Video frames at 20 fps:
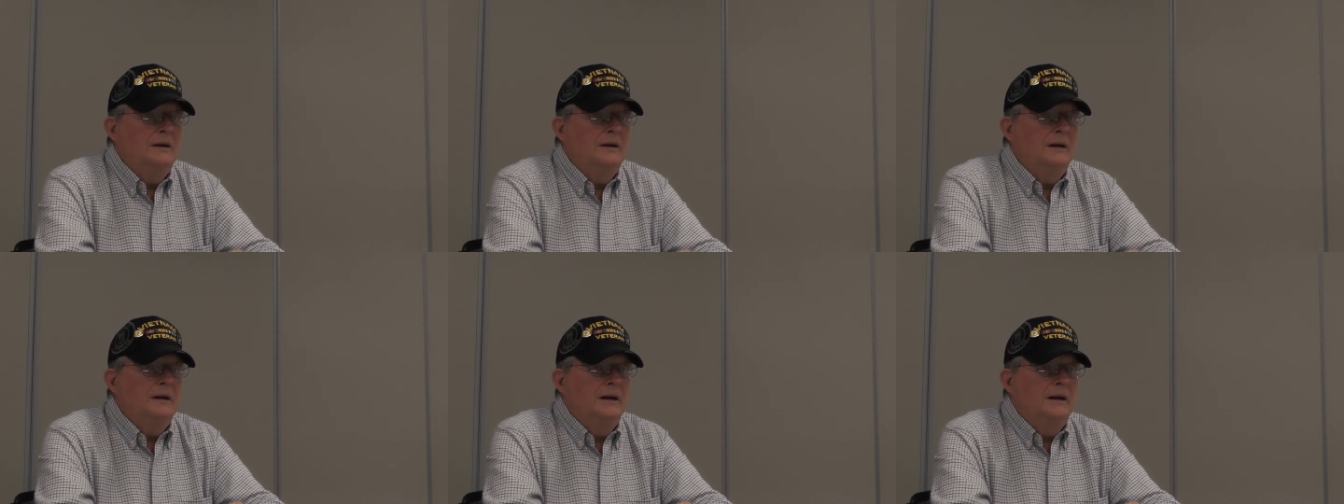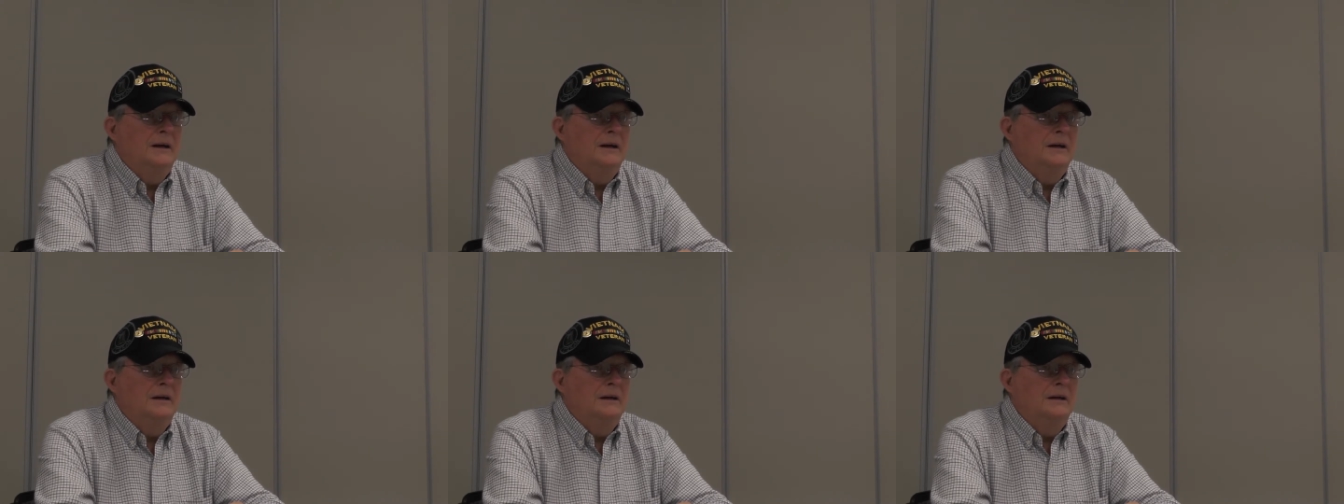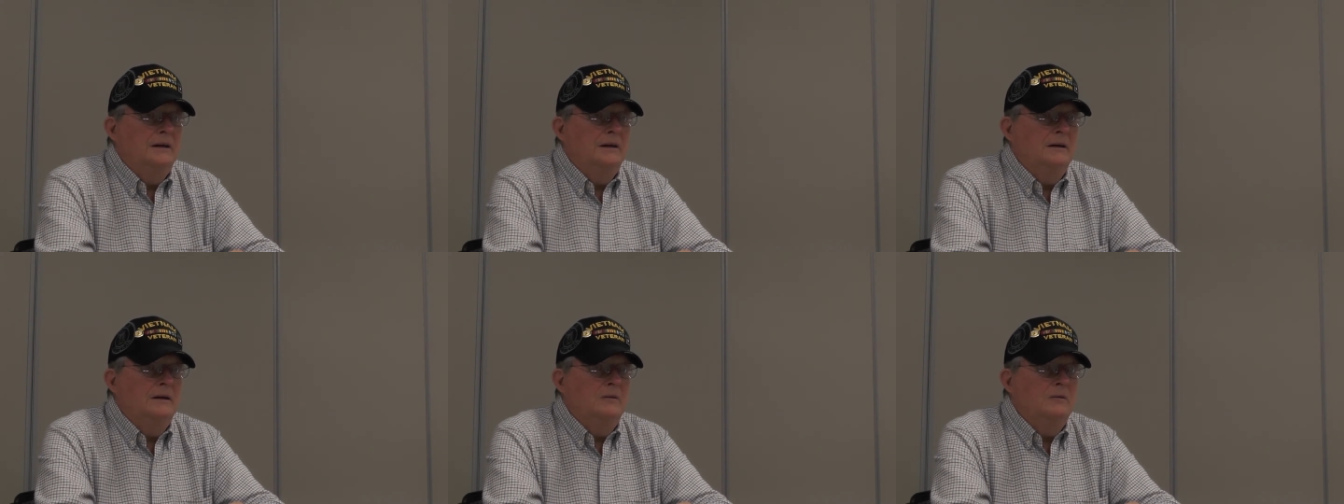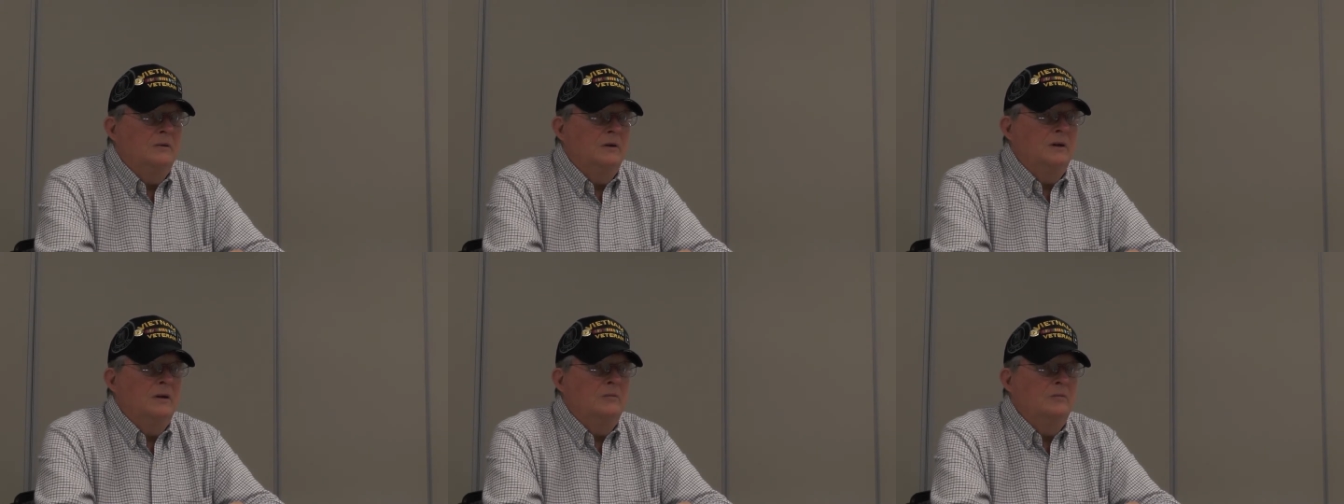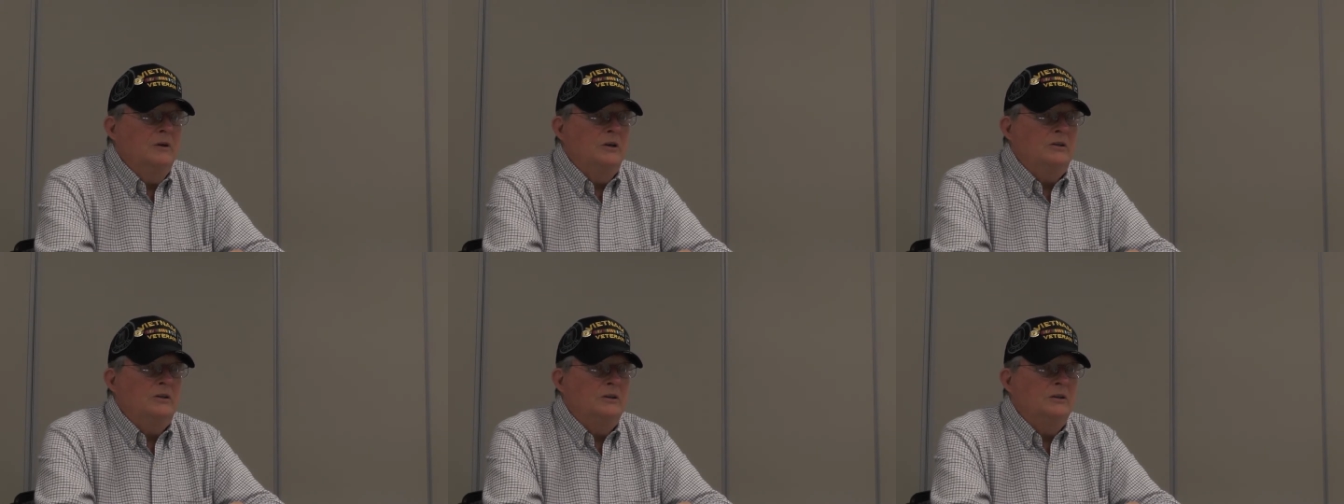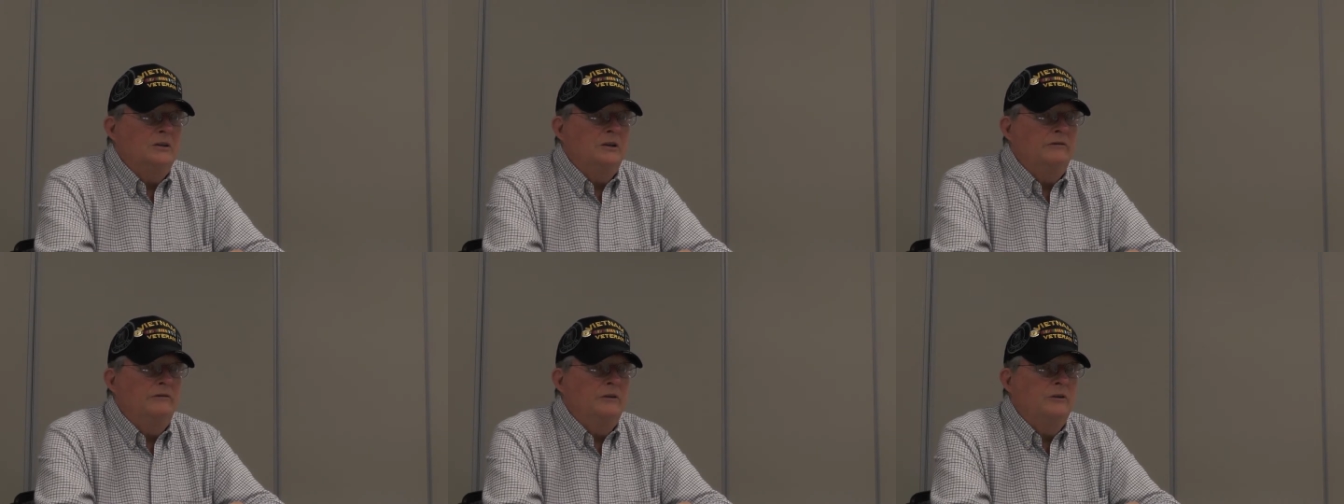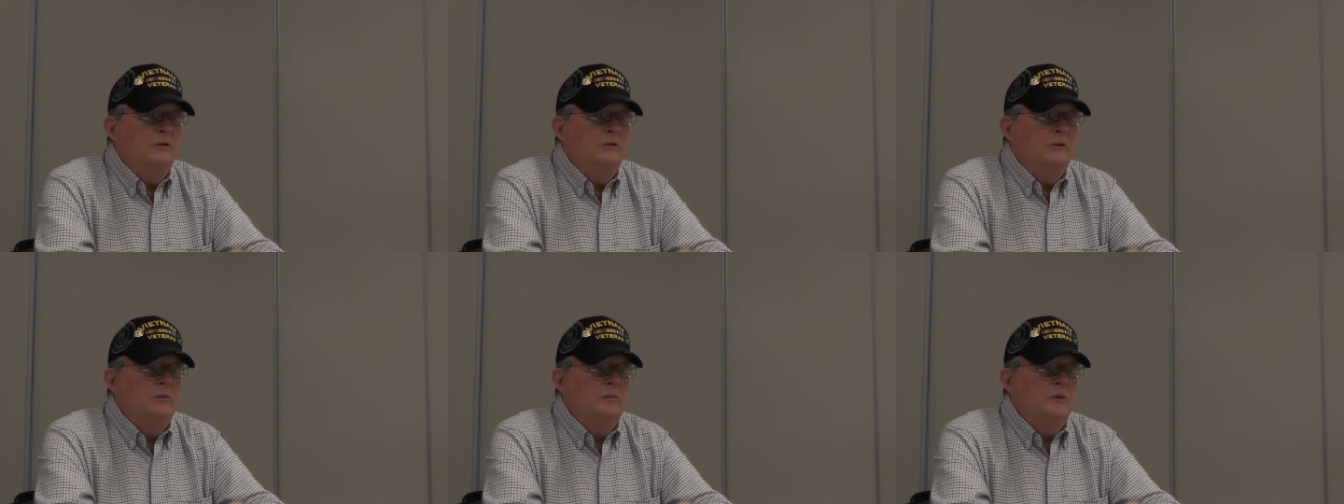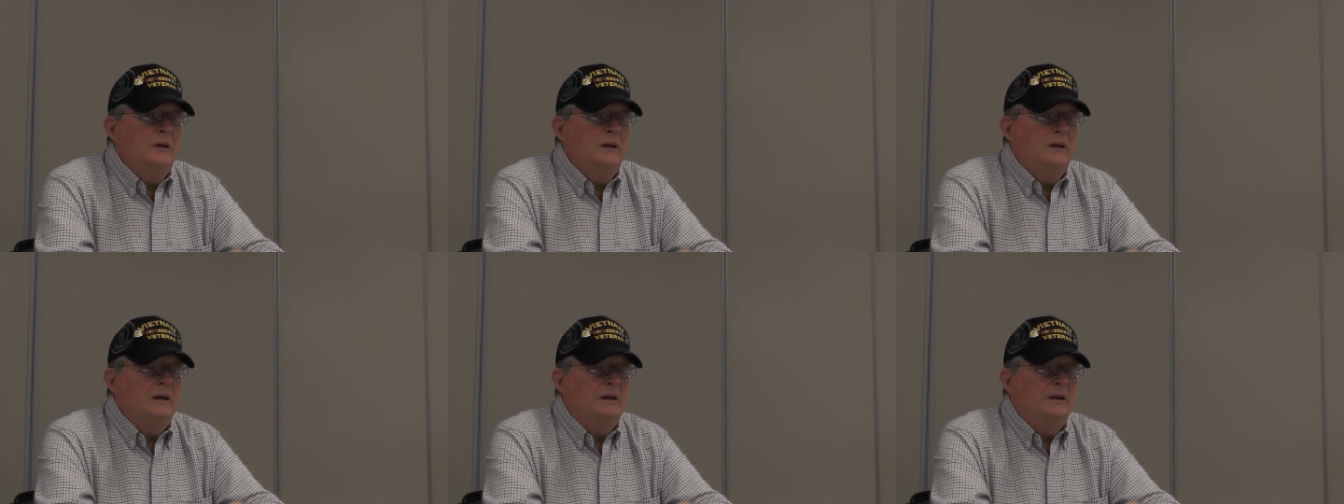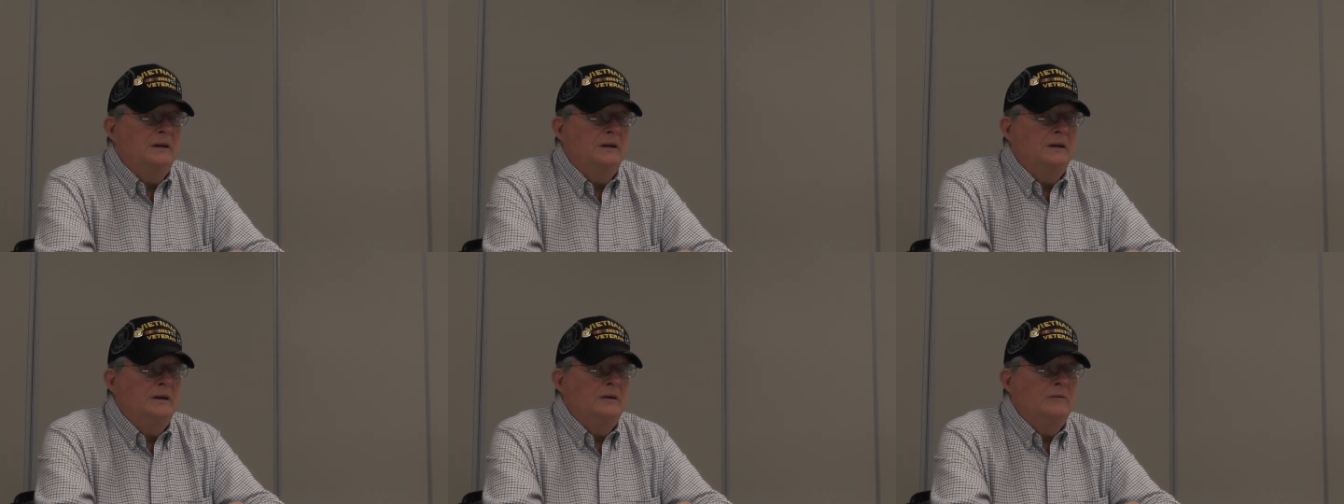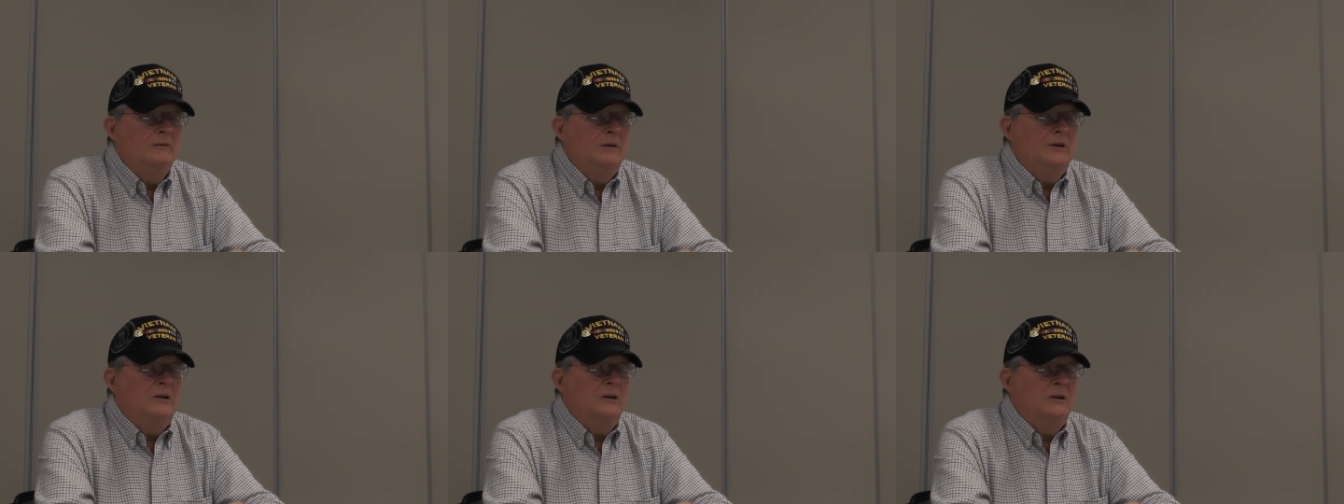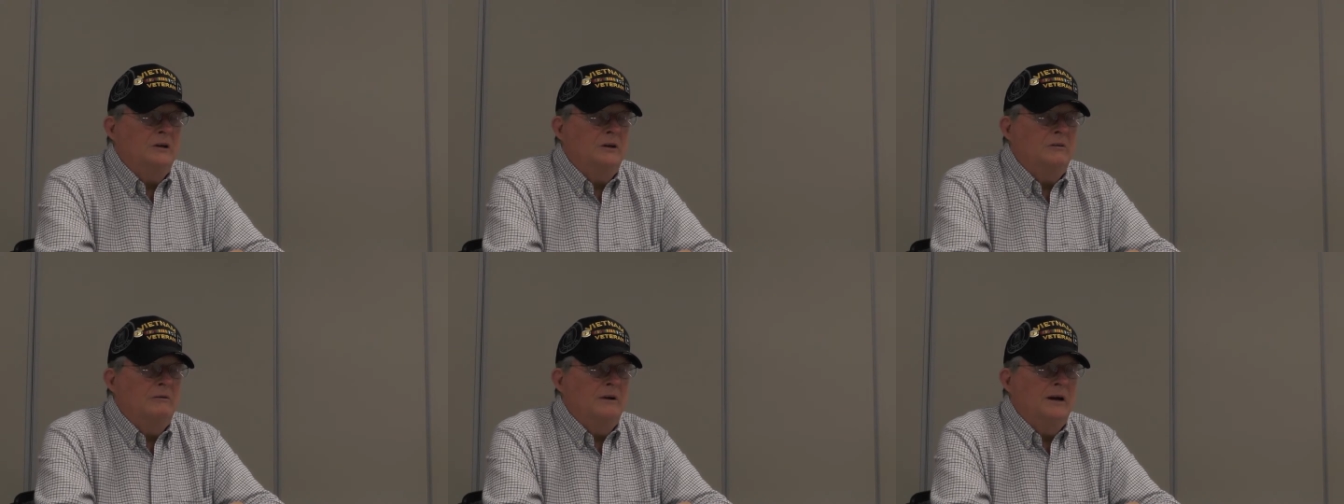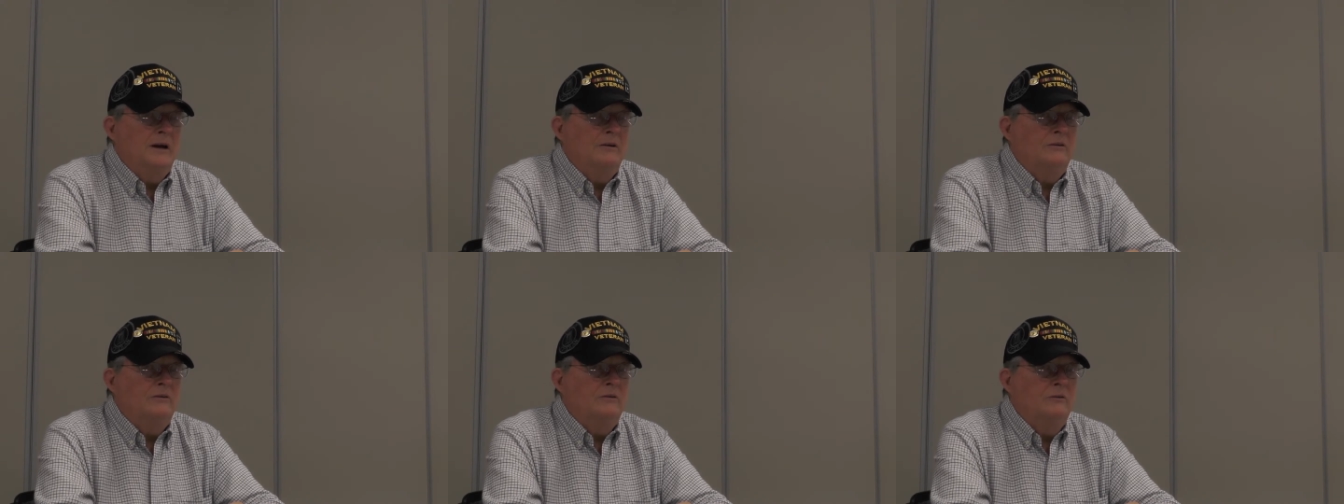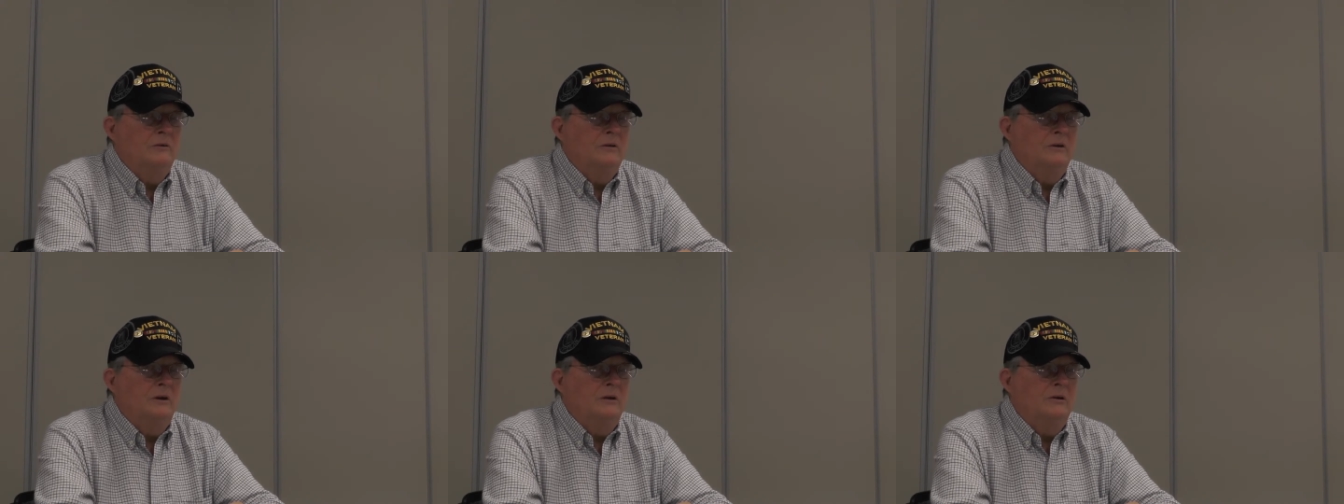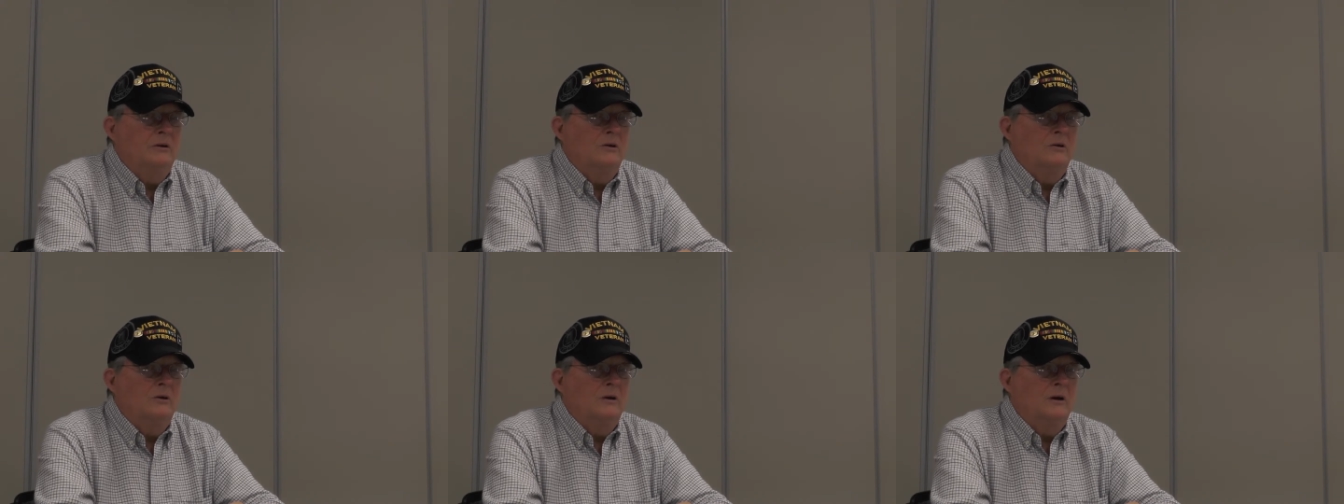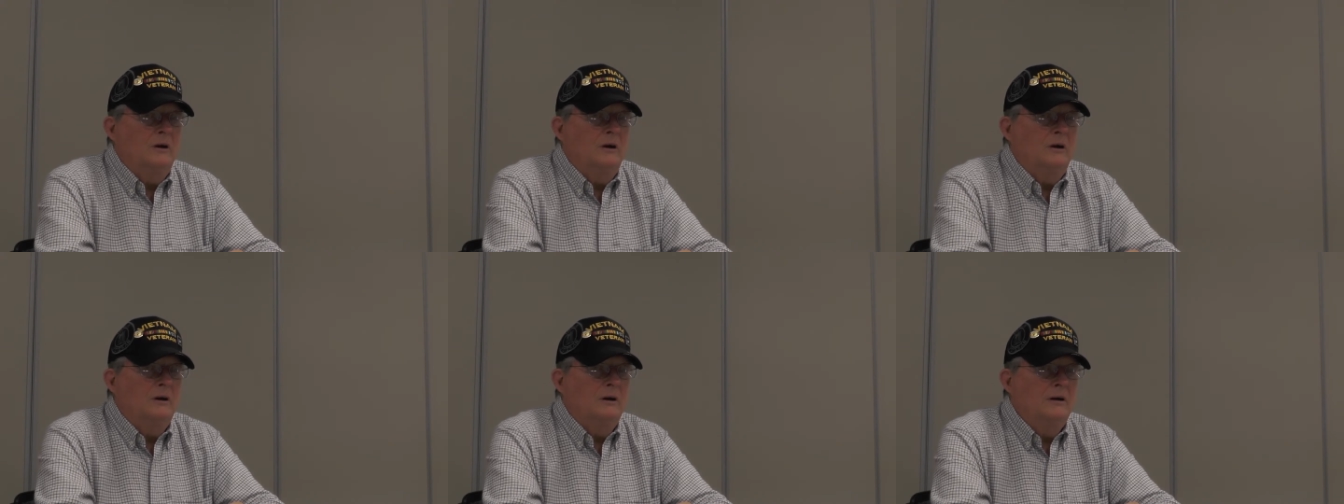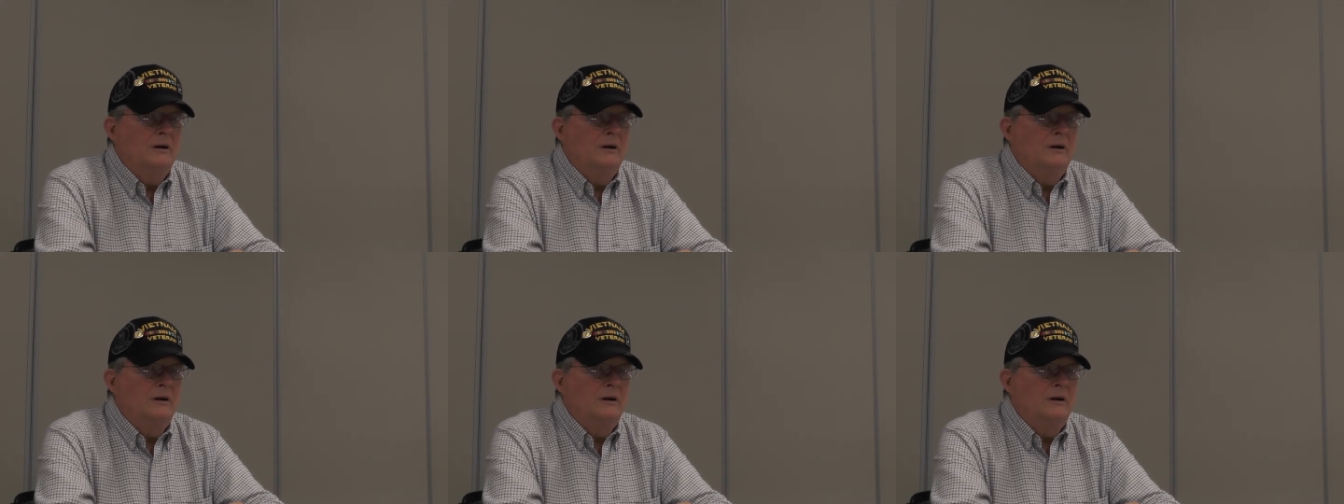And one of the missions he flew with me, we took a round through the door,